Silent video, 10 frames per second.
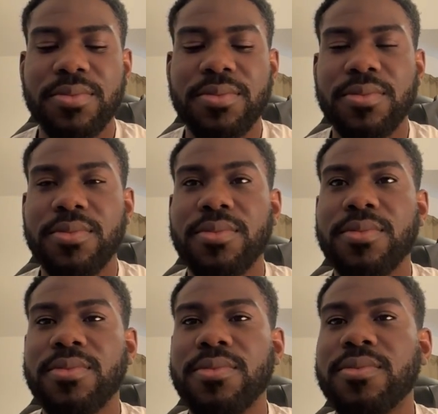
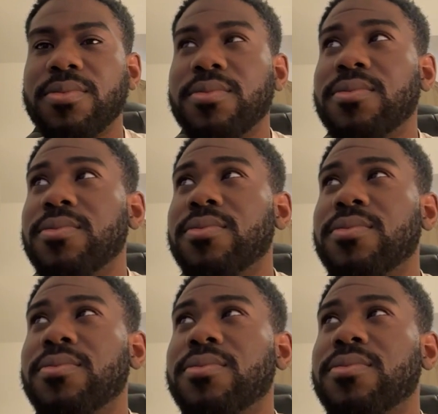
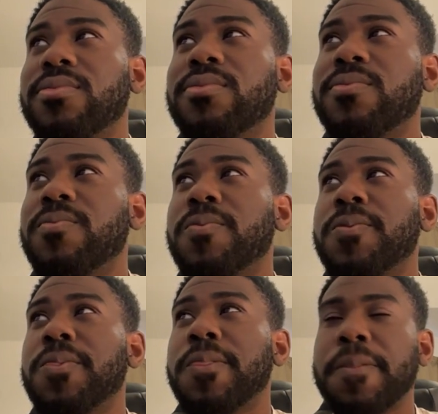
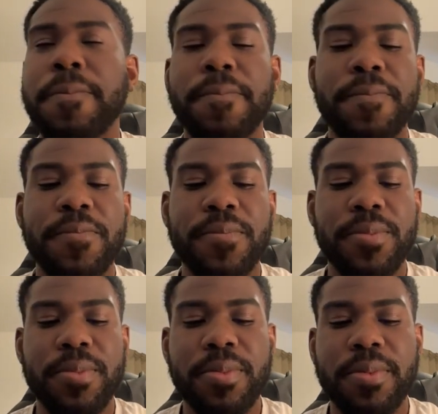
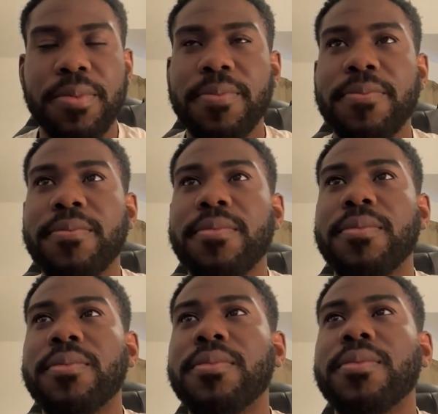
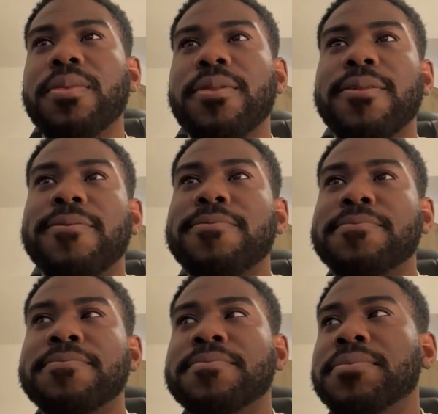
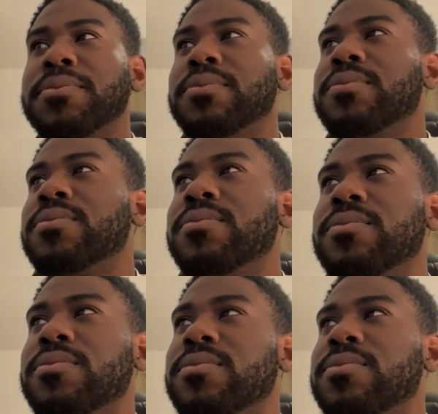
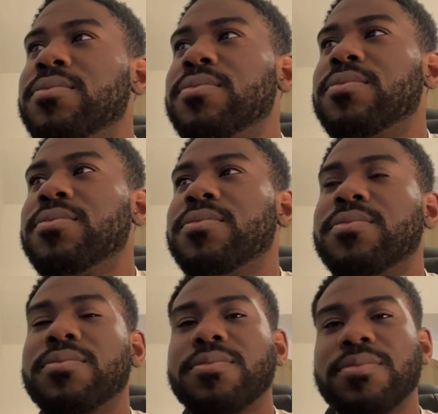
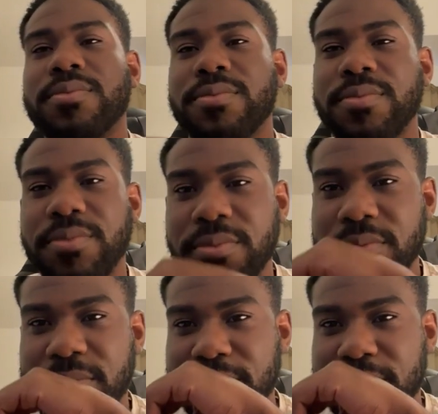No words are spoken by the person on screen.